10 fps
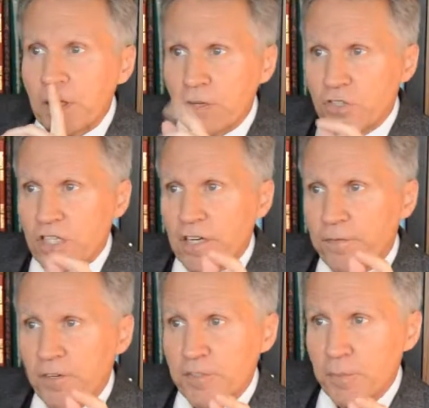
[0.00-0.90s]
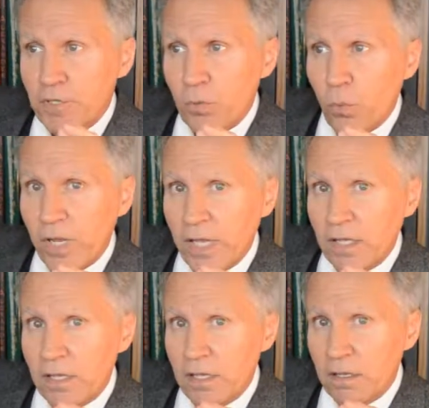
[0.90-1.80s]
there's a difference
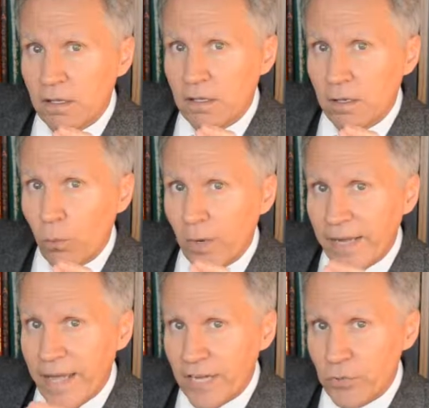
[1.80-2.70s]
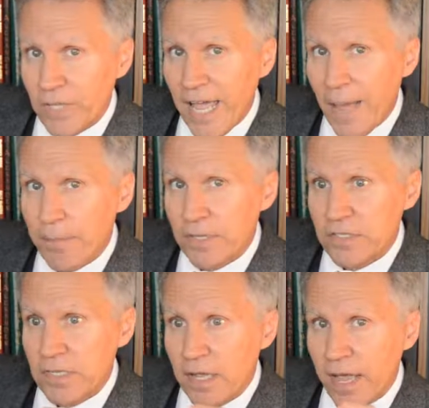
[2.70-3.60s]
between what actually
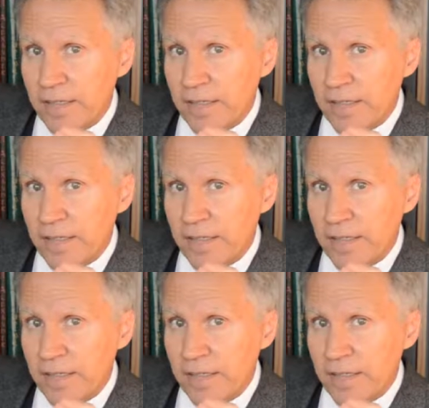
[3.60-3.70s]
happens